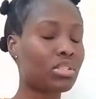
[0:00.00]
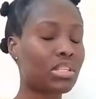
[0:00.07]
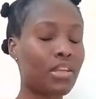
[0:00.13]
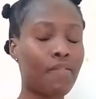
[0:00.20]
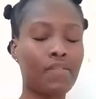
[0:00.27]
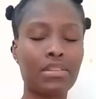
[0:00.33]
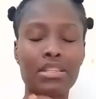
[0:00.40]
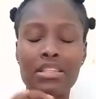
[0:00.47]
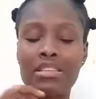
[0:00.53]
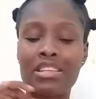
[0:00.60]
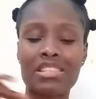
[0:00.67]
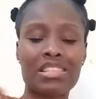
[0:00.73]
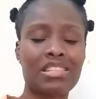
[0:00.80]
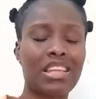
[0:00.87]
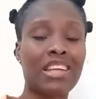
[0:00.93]
not even in
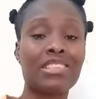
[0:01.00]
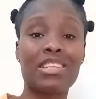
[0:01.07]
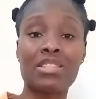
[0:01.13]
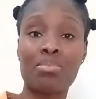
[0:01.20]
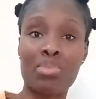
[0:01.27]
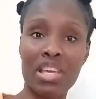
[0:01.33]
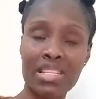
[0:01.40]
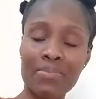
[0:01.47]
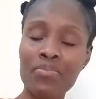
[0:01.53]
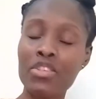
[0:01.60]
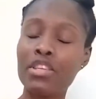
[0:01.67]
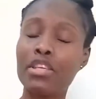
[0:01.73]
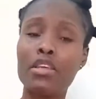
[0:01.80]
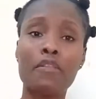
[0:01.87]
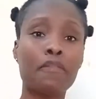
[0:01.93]
the slightest bit.
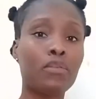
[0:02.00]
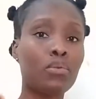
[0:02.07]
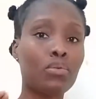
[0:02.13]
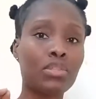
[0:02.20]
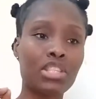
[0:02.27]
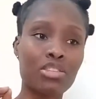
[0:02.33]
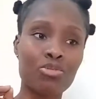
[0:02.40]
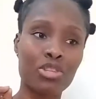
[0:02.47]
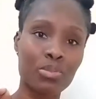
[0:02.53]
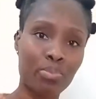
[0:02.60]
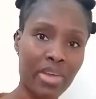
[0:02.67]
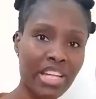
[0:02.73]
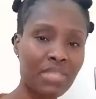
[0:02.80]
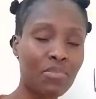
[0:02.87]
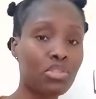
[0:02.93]
If you
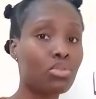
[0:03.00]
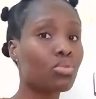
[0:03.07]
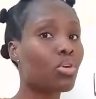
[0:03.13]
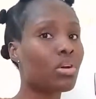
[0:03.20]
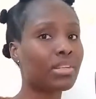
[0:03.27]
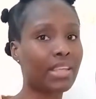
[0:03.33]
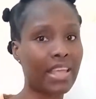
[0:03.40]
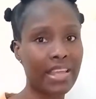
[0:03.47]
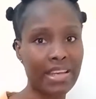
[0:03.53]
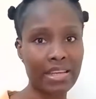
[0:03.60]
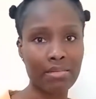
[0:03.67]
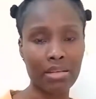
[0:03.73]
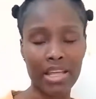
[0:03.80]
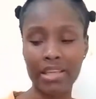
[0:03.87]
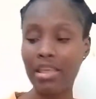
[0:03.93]
disrespect me, you're gonna get
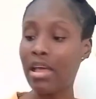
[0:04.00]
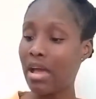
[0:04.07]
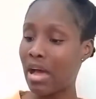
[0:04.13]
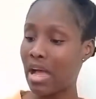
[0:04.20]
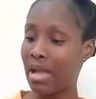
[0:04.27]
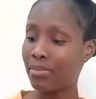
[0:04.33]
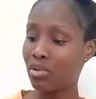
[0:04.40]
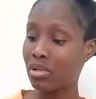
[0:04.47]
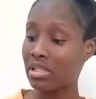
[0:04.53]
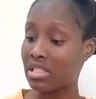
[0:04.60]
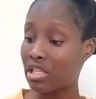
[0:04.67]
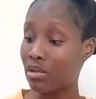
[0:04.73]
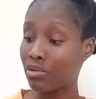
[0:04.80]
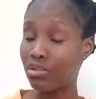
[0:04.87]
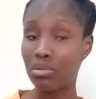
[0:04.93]
it. Like, I'm gonna
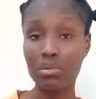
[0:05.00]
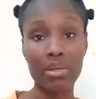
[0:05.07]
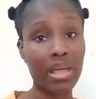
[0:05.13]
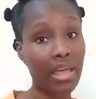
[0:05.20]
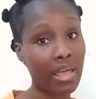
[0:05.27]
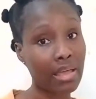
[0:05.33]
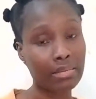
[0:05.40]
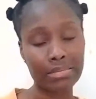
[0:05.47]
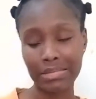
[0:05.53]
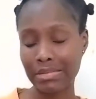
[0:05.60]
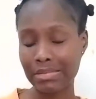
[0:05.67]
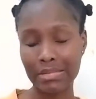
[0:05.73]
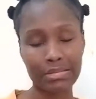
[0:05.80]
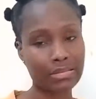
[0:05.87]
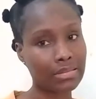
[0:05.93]
tell you, hey,
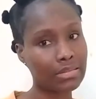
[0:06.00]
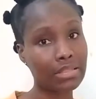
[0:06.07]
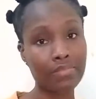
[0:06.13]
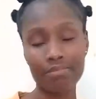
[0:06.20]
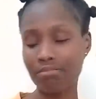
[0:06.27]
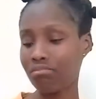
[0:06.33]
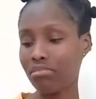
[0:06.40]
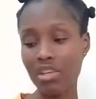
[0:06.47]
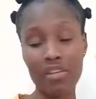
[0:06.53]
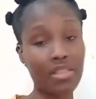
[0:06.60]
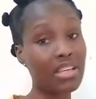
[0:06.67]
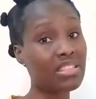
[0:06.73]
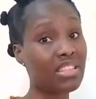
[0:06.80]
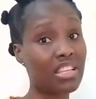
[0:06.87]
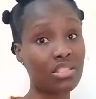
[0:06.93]

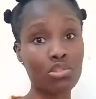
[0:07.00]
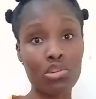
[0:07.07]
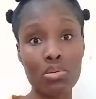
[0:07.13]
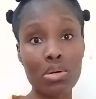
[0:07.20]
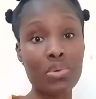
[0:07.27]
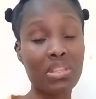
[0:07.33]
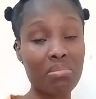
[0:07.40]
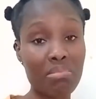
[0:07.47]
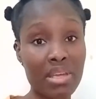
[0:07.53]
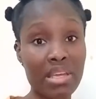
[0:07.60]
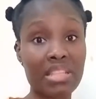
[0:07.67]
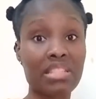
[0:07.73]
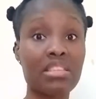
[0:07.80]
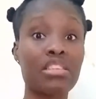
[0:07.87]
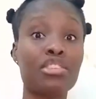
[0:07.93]
this doesn't go well with me.
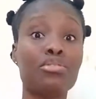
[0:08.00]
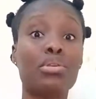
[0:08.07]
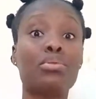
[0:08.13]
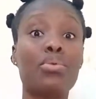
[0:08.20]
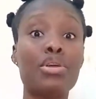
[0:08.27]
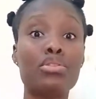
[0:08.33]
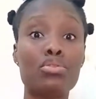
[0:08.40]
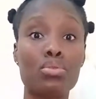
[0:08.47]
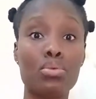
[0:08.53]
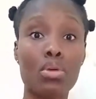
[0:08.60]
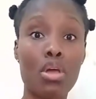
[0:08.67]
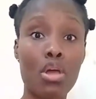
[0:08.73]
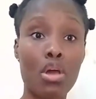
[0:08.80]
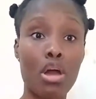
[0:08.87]
It's either you're going to